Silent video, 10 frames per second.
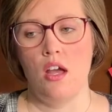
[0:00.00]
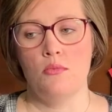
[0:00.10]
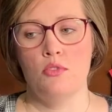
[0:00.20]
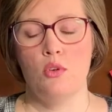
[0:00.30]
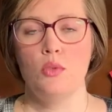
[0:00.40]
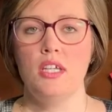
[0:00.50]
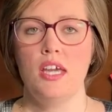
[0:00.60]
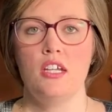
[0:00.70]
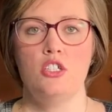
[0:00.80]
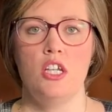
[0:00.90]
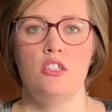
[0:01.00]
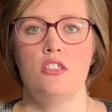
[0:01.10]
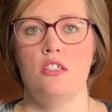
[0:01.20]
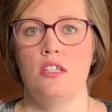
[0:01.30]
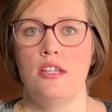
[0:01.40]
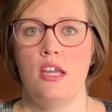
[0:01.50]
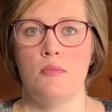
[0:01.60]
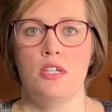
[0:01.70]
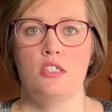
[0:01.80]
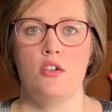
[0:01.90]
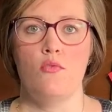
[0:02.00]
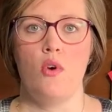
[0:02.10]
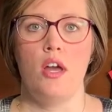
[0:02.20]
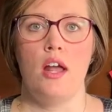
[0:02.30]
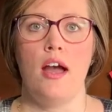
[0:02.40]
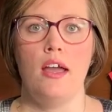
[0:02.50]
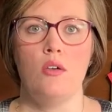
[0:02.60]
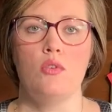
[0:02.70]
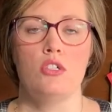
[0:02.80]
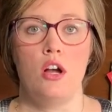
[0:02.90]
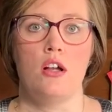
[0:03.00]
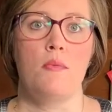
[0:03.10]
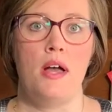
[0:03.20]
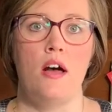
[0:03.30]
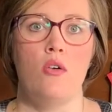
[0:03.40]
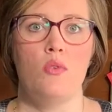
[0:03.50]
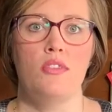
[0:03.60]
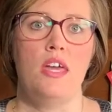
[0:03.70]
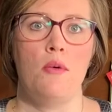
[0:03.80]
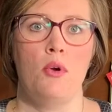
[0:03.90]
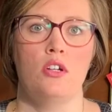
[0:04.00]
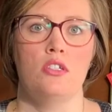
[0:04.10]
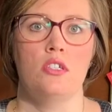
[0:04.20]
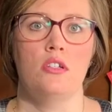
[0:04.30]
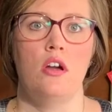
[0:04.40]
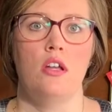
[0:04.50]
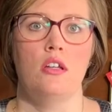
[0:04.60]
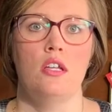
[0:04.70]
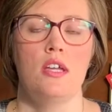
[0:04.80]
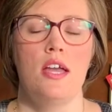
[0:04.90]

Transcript: So it really kind of changes the dynamics of what I would talk about with that person on